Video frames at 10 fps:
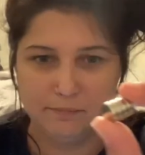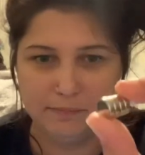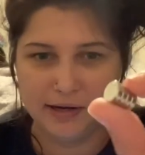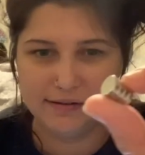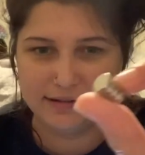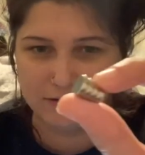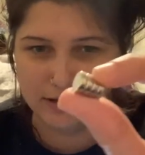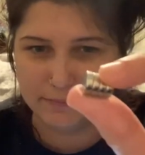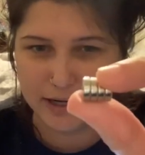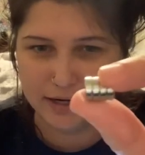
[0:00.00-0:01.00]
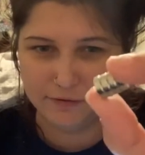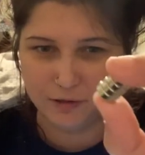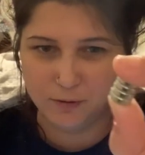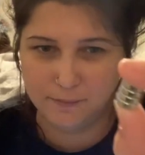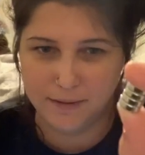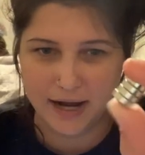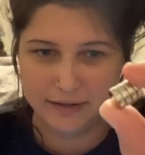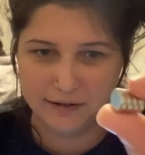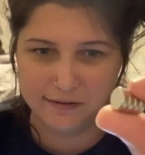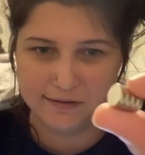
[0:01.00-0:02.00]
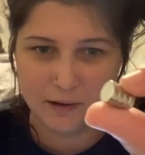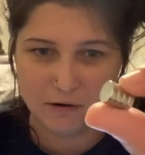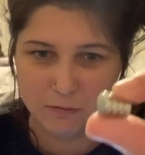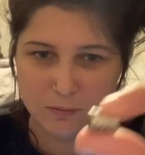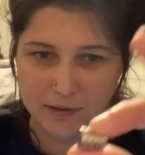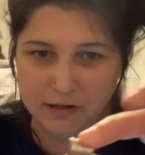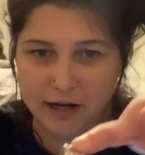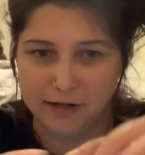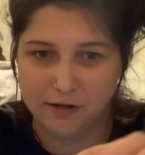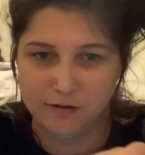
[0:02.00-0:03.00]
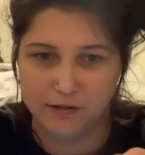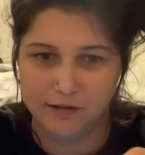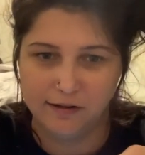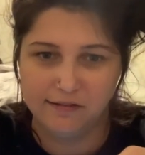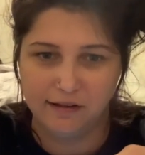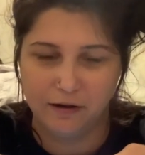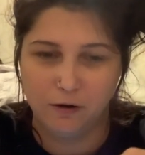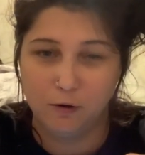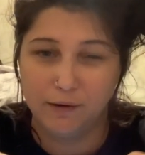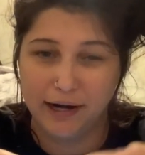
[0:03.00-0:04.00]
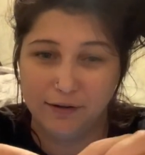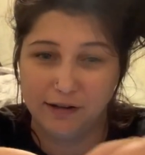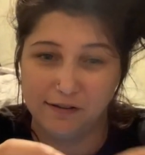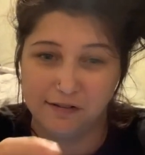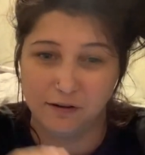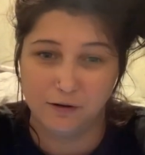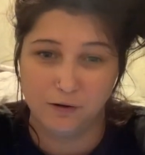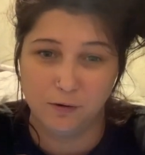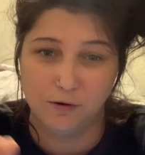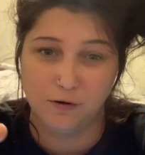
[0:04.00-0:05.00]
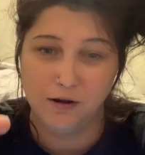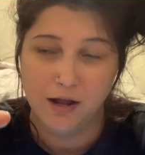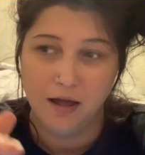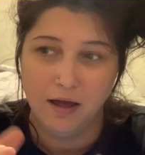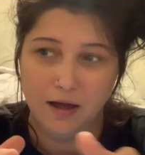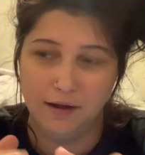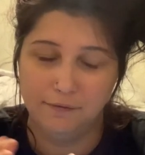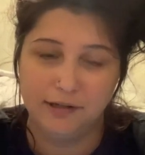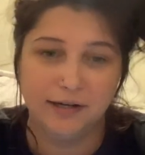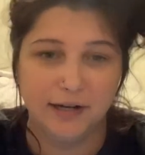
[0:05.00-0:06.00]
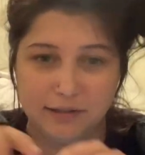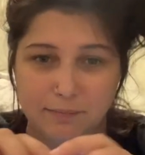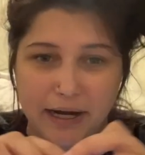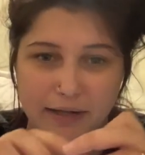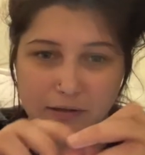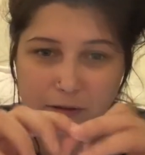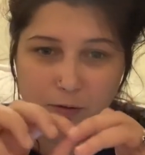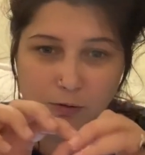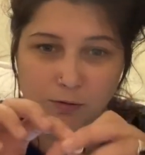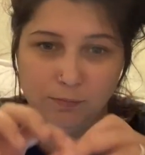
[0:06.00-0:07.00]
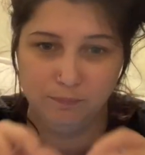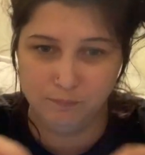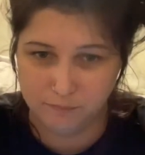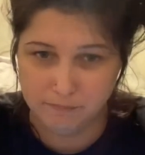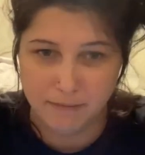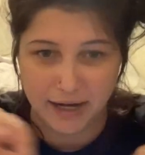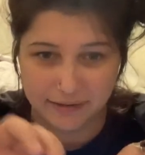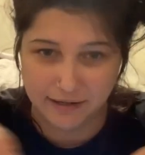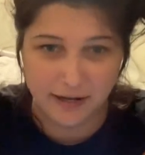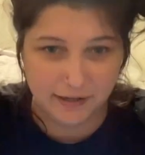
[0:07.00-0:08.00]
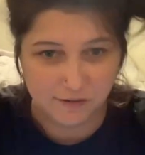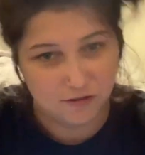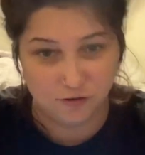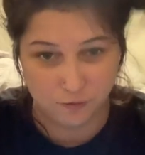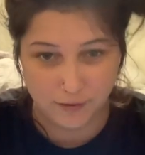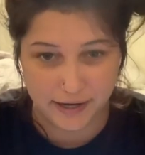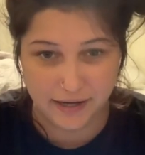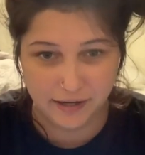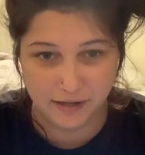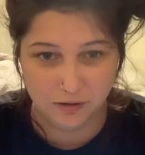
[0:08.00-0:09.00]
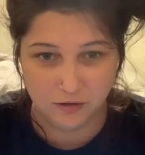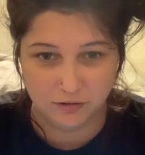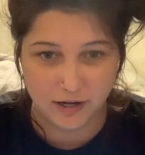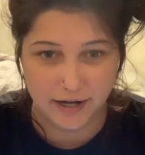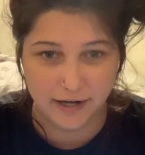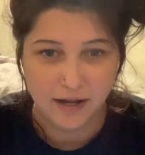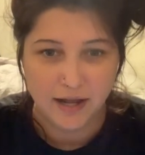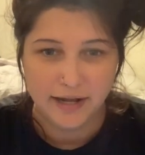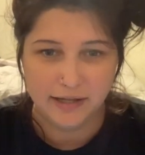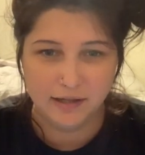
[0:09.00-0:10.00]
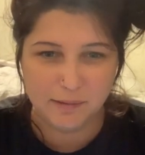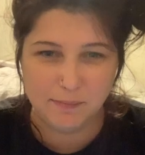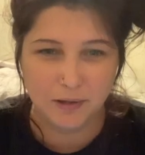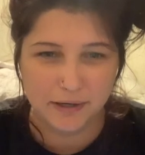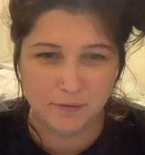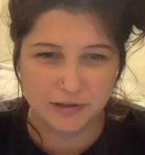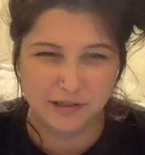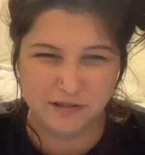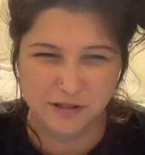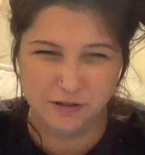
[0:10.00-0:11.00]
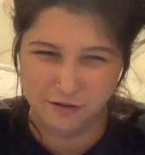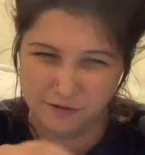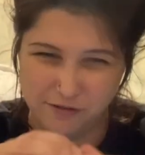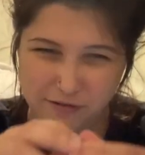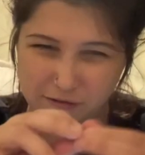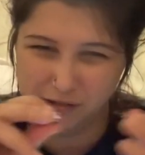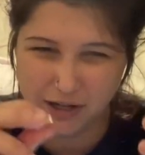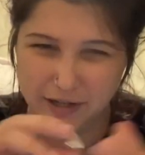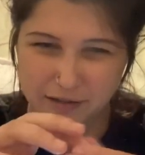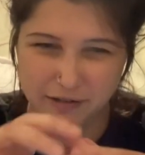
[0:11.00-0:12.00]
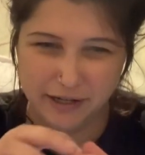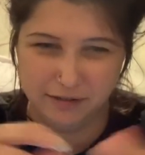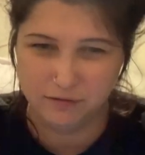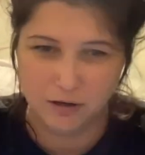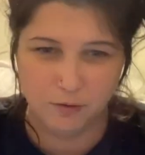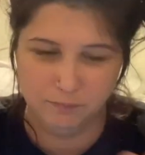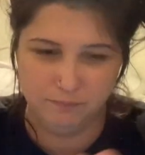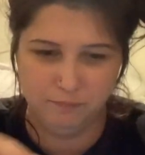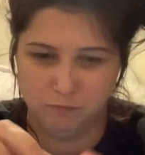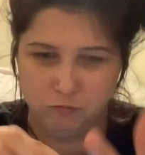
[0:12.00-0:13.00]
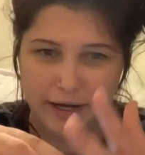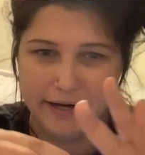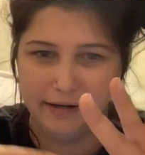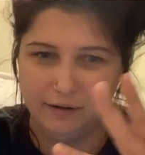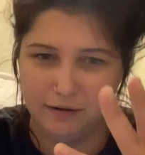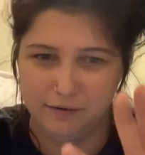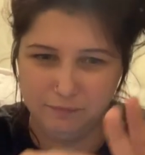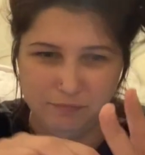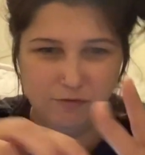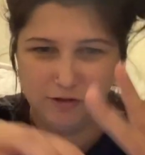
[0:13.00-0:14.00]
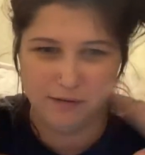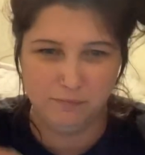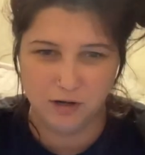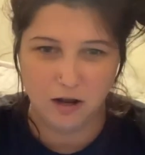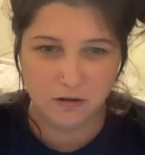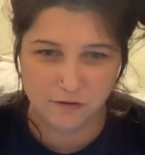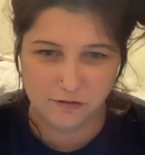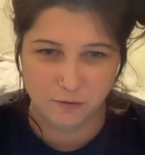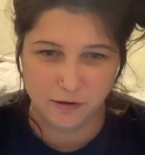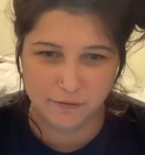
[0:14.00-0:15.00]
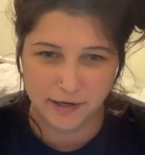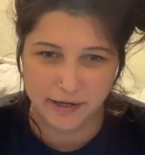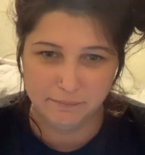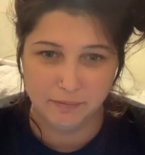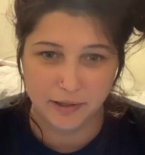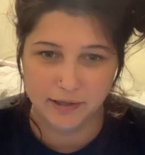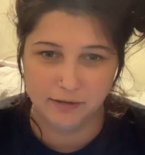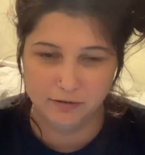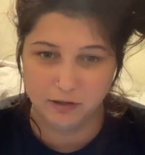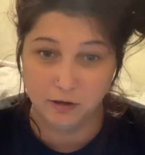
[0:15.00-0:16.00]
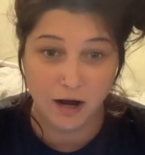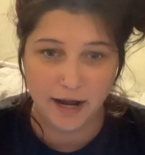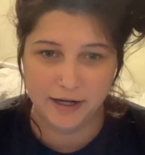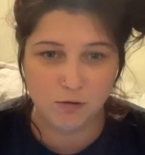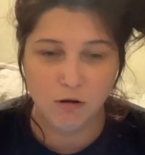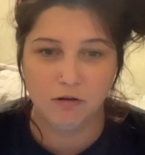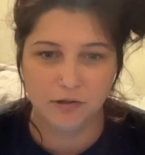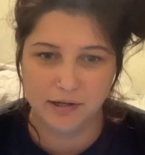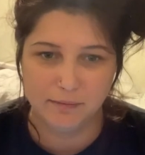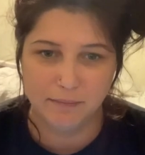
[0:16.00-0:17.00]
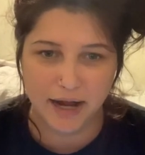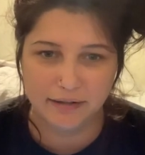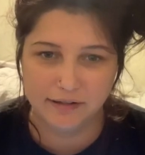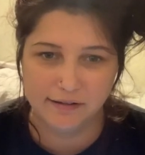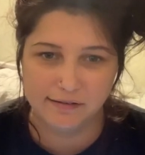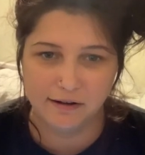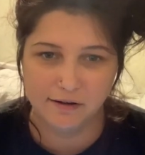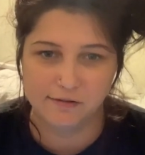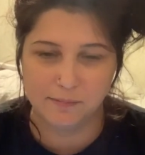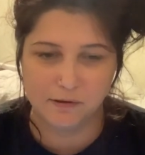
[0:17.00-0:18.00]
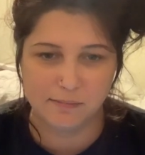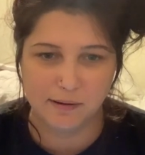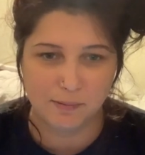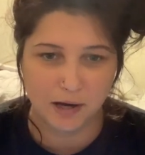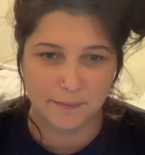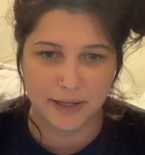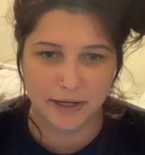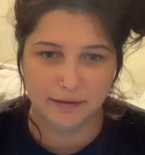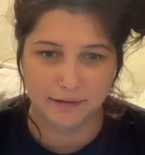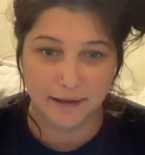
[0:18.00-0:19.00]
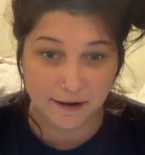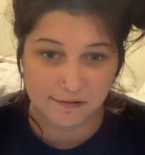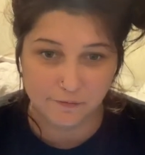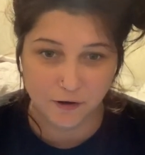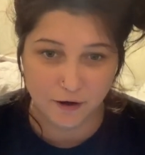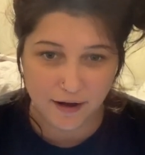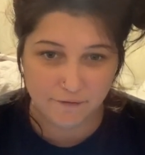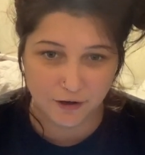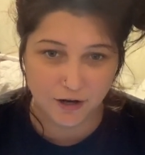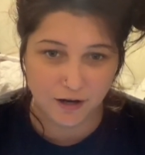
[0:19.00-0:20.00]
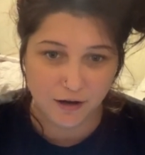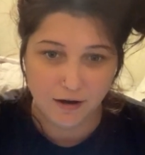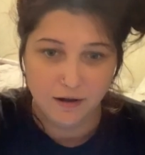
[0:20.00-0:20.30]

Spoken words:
basically made of little magnets, probably tinier than this, that go around in a circle, connected by a little magnetic string. It looked like he let me play with it too. It was kind of like a ring, a cheap dollar store ring, but they're high quality magnets that are supposed to be permanent and last forever.